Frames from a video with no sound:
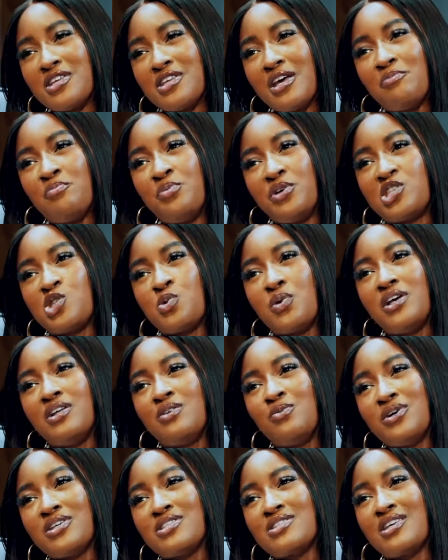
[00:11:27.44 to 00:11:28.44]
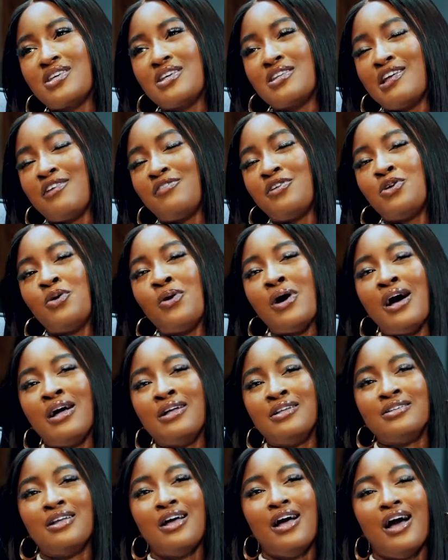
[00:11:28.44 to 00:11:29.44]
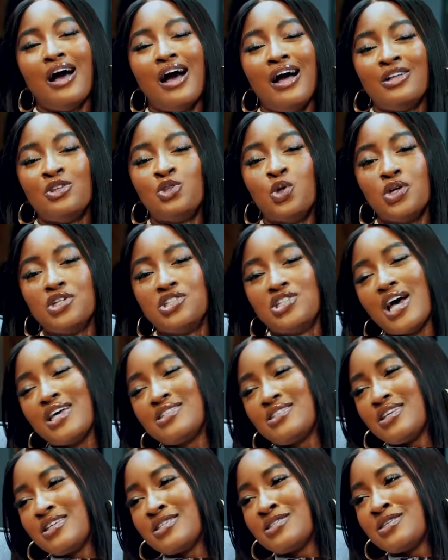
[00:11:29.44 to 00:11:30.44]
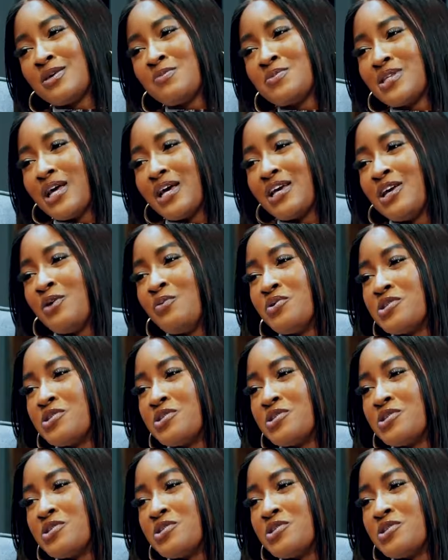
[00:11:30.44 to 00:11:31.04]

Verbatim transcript: say between Wizkid, Davido, and, and Don mm-hmm. Jazzy, mm -hmm. it seems like he